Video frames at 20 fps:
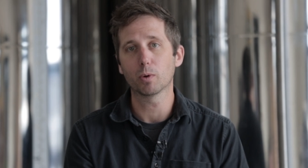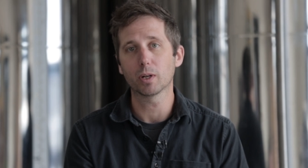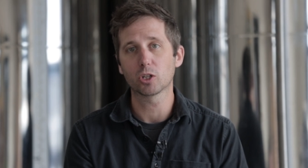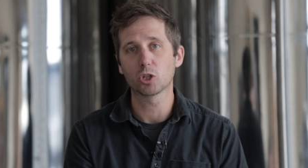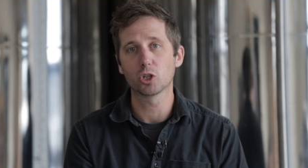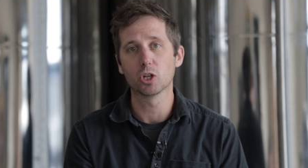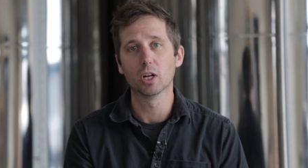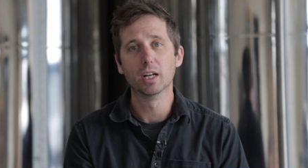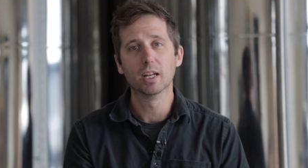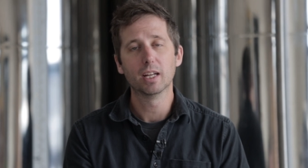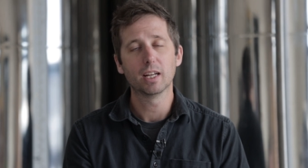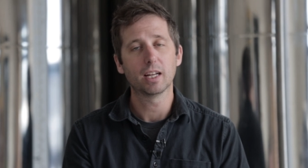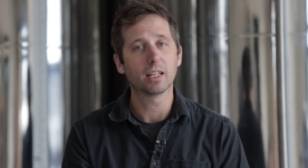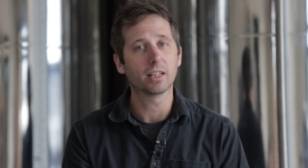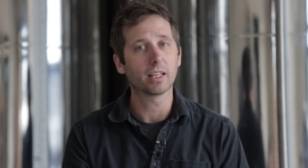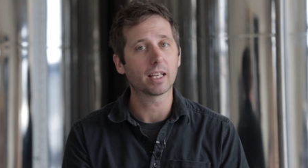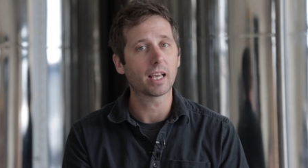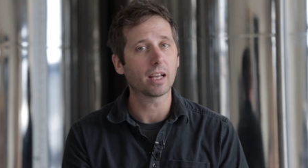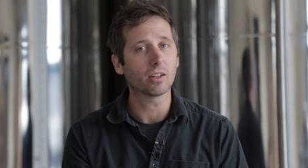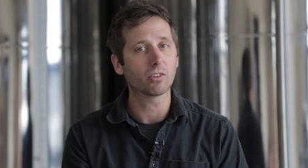which
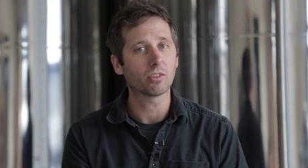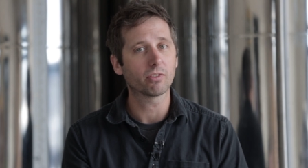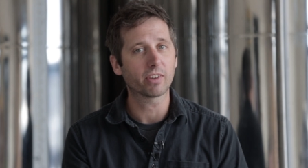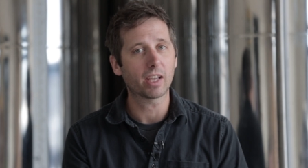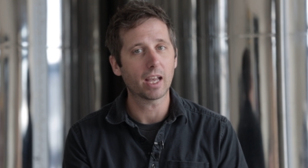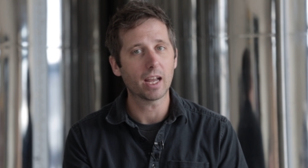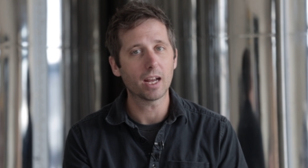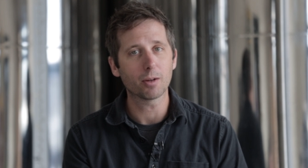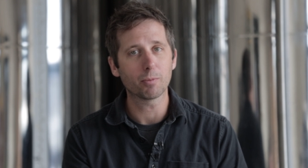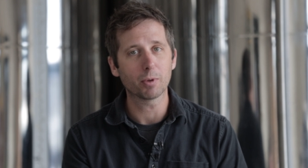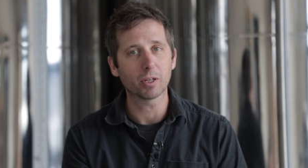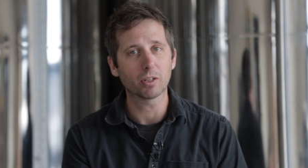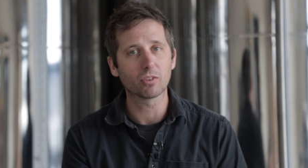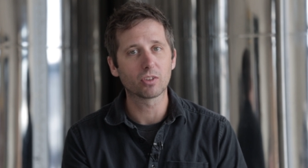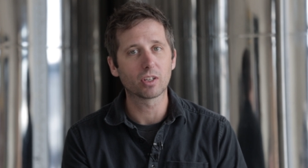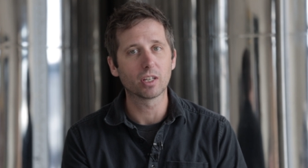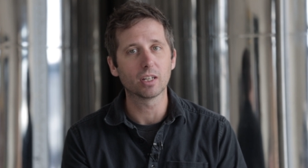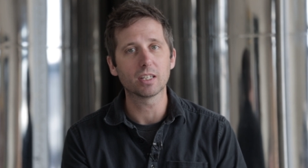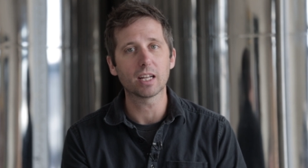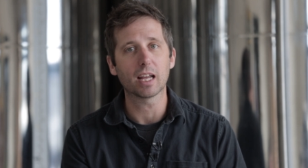in the case of
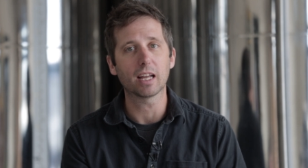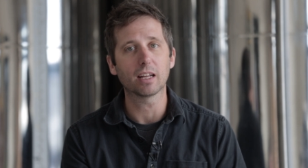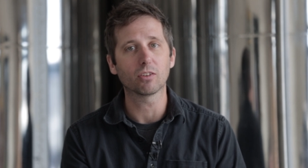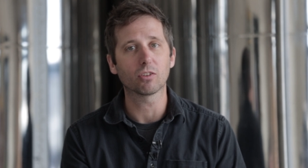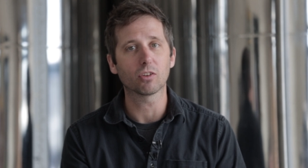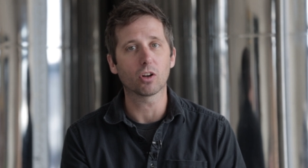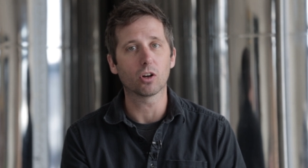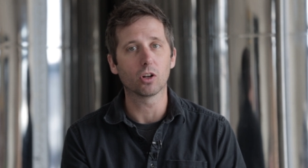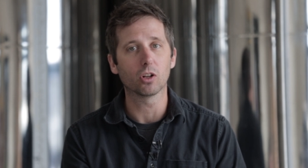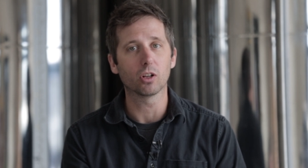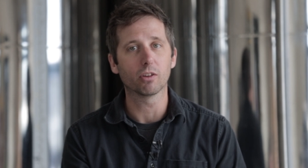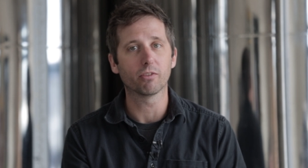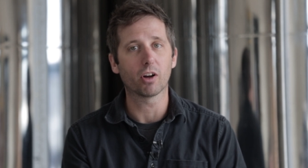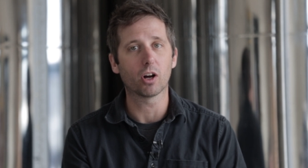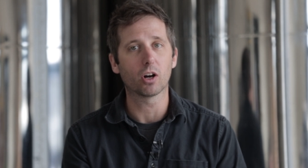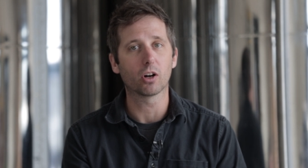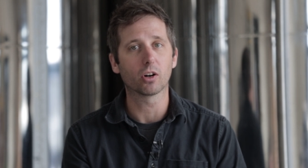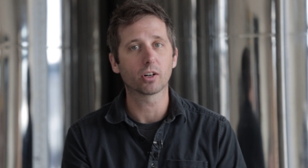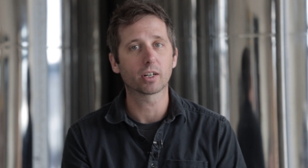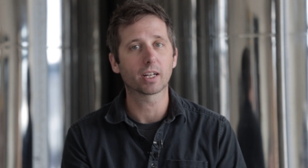cannabis contains all
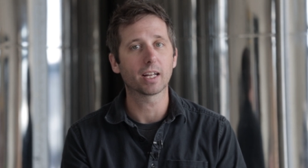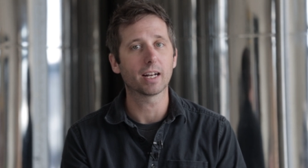of our